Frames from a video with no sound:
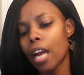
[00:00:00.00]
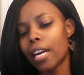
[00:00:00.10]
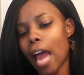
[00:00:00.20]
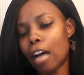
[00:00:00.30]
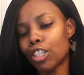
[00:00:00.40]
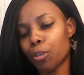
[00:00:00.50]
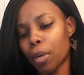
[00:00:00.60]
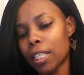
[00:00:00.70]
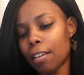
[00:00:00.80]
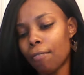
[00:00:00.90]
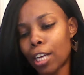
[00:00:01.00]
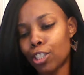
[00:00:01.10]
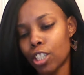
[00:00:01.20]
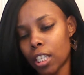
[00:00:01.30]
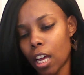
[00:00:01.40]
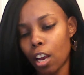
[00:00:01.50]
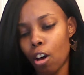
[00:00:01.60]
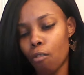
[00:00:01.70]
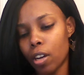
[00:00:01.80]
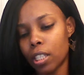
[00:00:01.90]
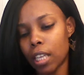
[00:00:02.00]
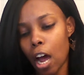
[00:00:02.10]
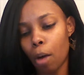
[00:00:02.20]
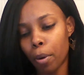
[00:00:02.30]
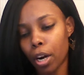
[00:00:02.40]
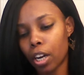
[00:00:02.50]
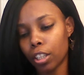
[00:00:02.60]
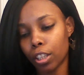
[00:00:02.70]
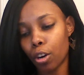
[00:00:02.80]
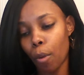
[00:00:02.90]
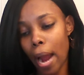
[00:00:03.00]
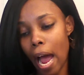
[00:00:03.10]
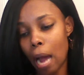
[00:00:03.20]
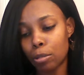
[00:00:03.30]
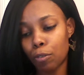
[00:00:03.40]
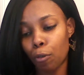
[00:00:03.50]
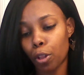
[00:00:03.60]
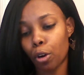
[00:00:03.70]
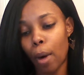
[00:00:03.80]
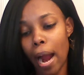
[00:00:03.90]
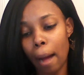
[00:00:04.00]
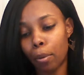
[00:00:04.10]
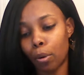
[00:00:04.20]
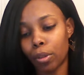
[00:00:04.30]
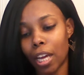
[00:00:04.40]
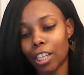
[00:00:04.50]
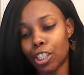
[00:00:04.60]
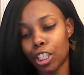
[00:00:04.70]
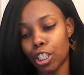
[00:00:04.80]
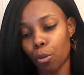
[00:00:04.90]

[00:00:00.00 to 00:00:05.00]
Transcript: Now, Charrisse invites Gizelle over to help her cook the crabs for the crab boil that she's